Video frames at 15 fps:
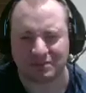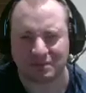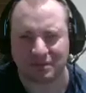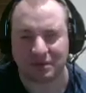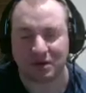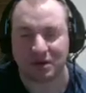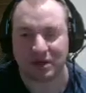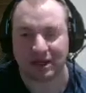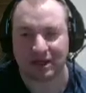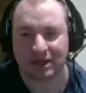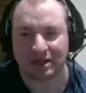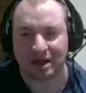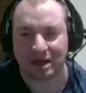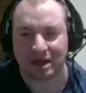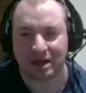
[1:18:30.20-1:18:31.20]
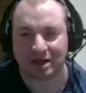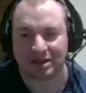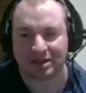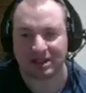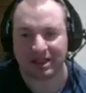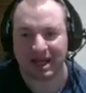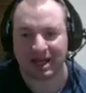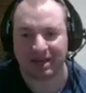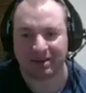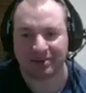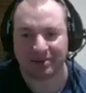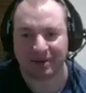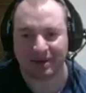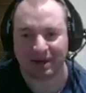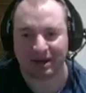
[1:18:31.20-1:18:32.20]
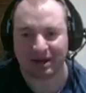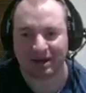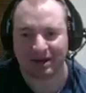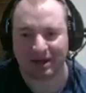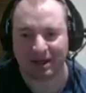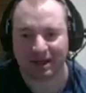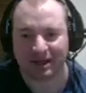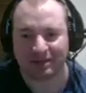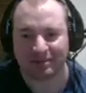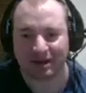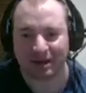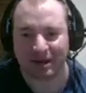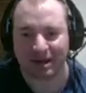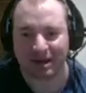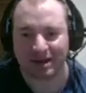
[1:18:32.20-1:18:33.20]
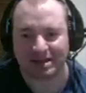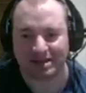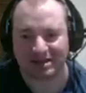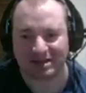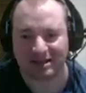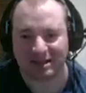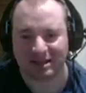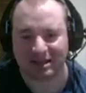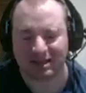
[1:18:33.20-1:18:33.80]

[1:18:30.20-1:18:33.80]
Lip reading: Not in RTA, but in my IGT.